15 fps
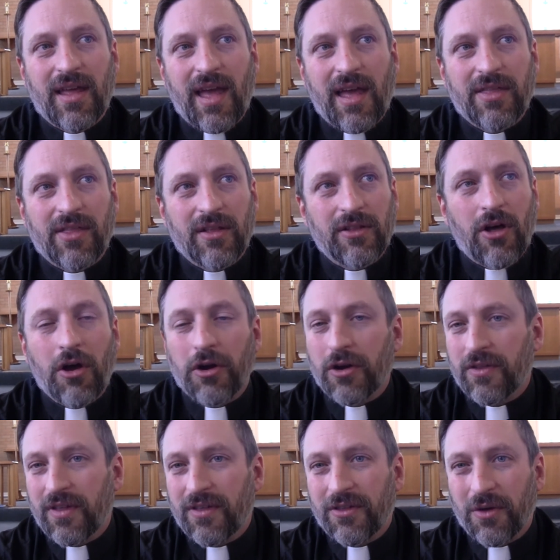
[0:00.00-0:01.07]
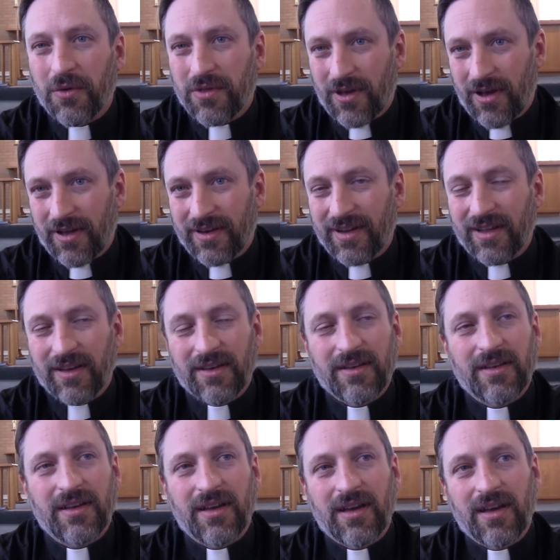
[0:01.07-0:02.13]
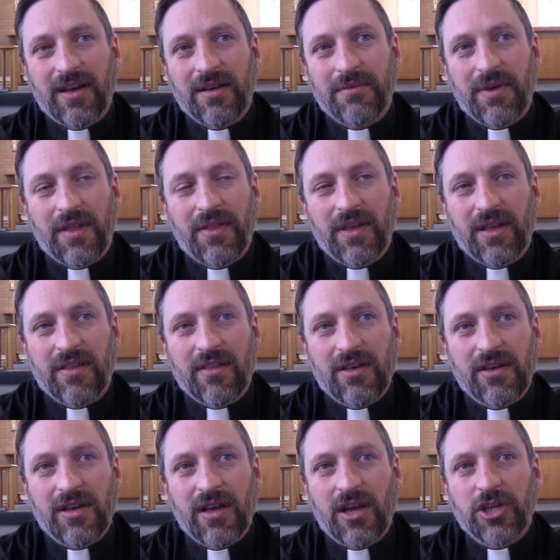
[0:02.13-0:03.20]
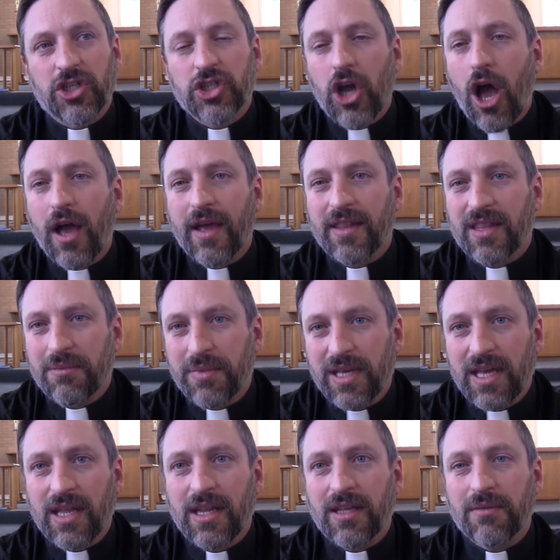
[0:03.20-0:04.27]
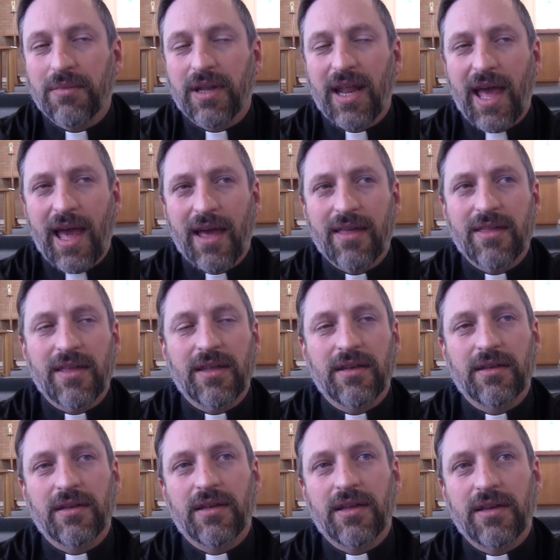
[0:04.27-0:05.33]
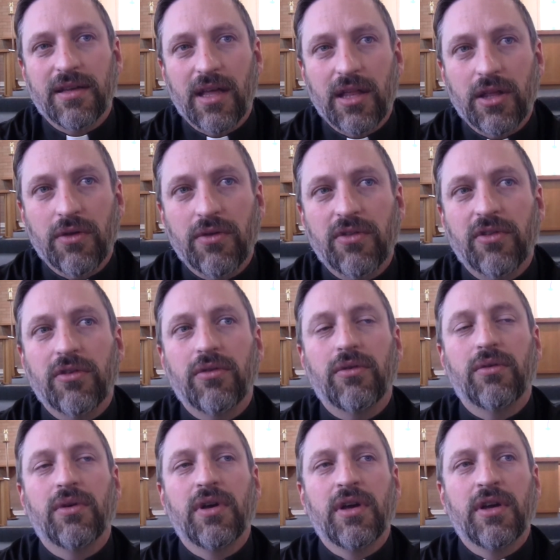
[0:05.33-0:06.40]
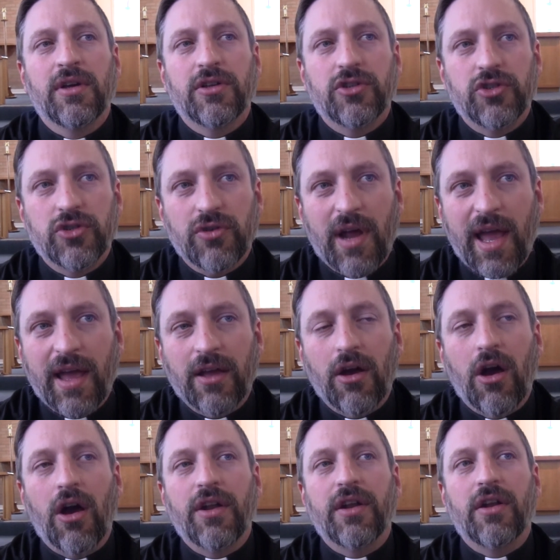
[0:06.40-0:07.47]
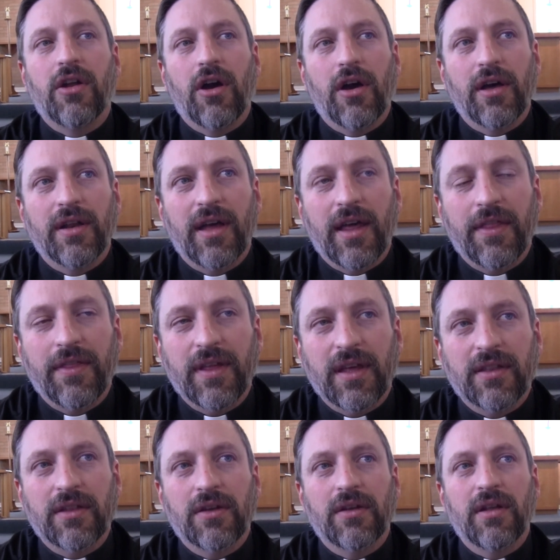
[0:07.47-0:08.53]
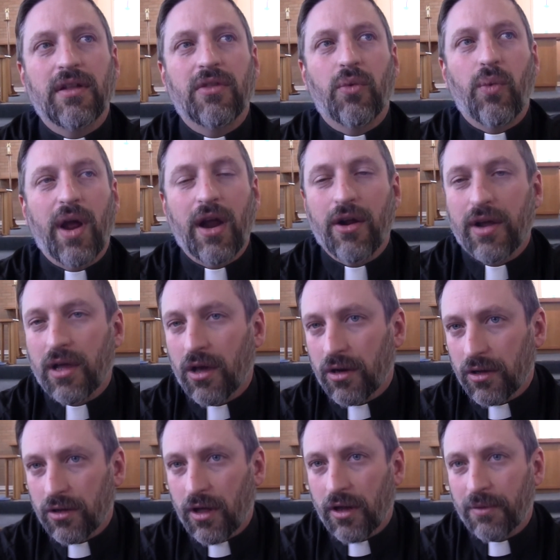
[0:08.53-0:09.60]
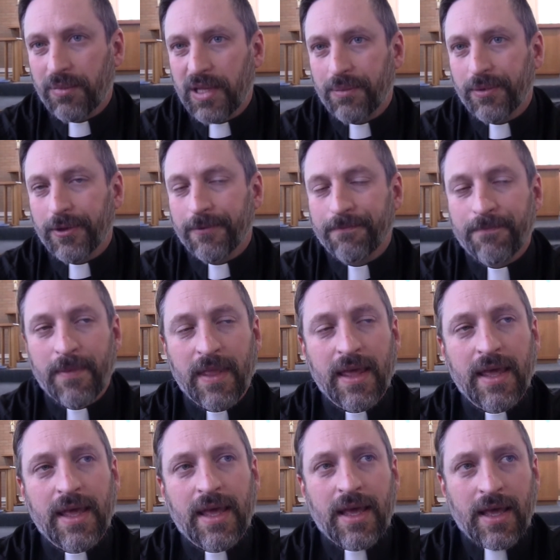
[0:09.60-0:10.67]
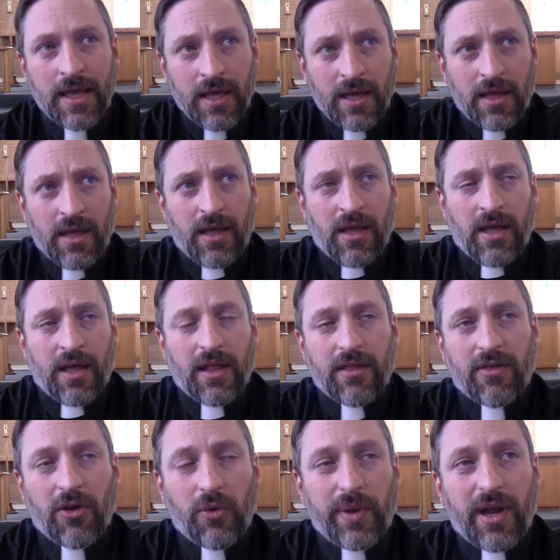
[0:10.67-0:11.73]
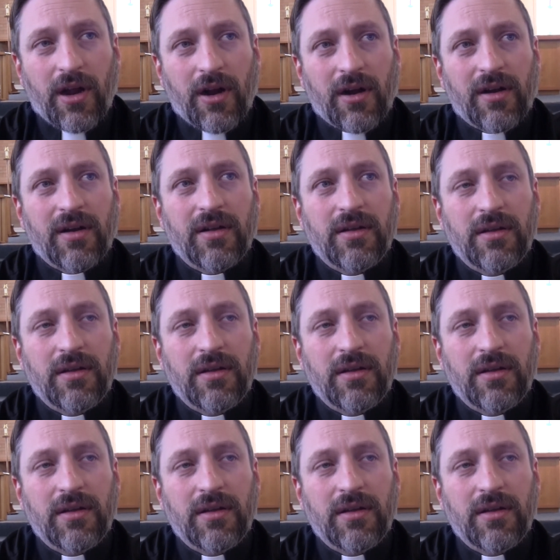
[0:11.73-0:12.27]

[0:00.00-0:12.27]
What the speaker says: the longer this goes on. And I think it's a shock at the beginning, but as it continues to drag on and on, I think it's wearing on a lot of people. And so we are,